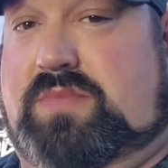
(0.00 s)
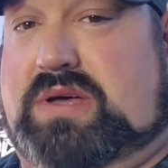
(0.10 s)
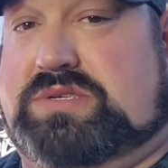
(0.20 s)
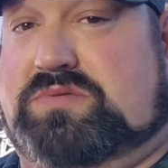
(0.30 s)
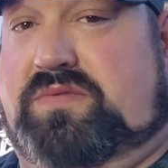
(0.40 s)

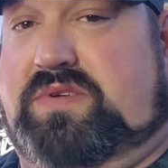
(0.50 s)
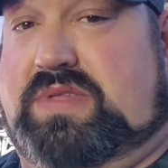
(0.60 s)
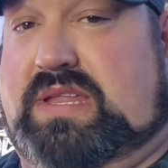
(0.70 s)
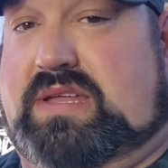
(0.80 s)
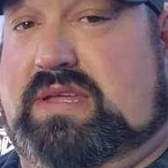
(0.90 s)
mouse review
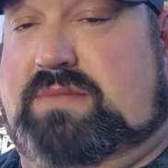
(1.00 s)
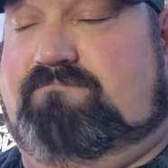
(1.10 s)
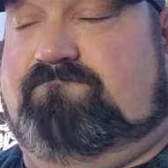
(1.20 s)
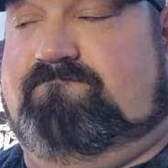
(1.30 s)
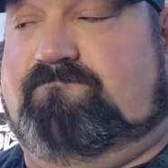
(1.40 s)
that I
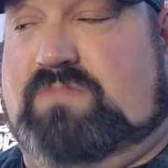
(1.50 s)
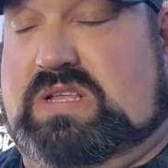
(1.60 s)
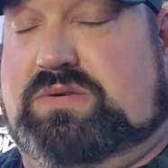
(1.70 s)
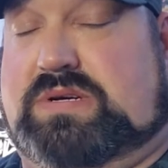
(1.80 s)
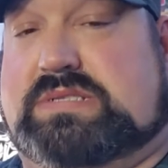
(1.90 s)
did?
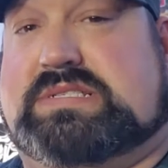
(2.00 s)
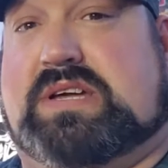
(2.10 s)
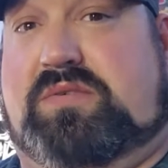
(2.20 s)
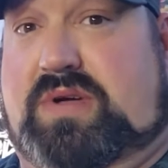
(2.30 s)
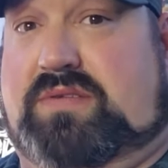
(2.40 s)
Well,
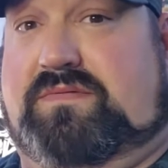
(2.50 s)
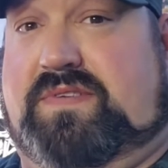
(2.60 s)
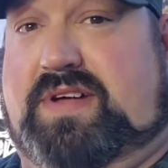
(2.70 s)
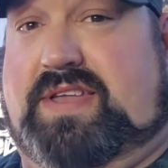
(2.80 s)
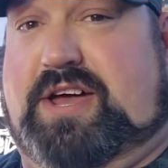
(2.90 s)
stick around and
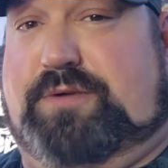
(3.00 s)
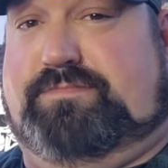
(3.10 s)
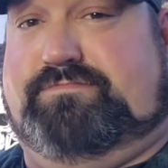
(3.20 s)
find out.